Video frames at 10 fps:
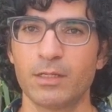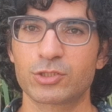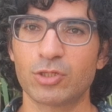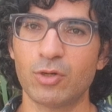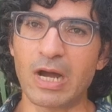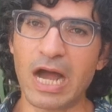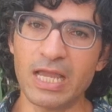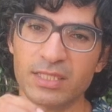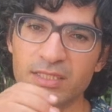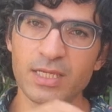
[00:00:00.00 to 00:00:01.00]
So
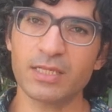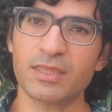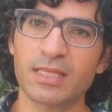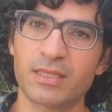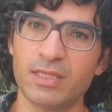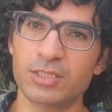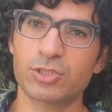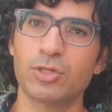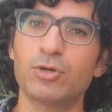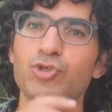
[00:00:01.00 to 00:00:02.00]
I think that
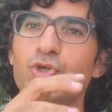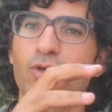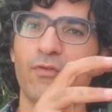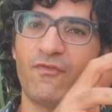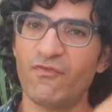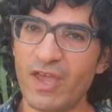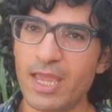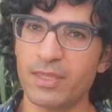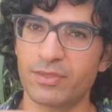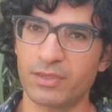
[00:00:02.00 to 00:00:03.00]
this notion of
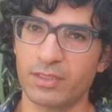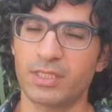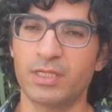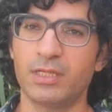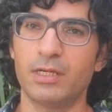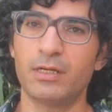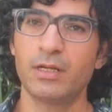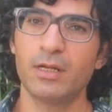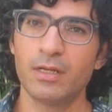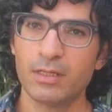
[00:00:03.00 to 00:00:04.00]
faith here
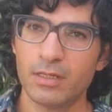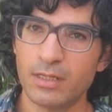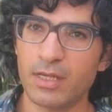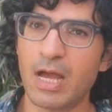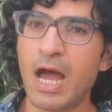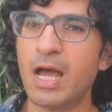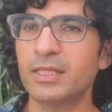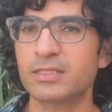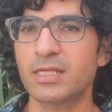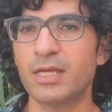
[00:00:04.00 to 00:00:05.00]

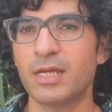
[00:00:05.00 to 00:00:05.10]
brings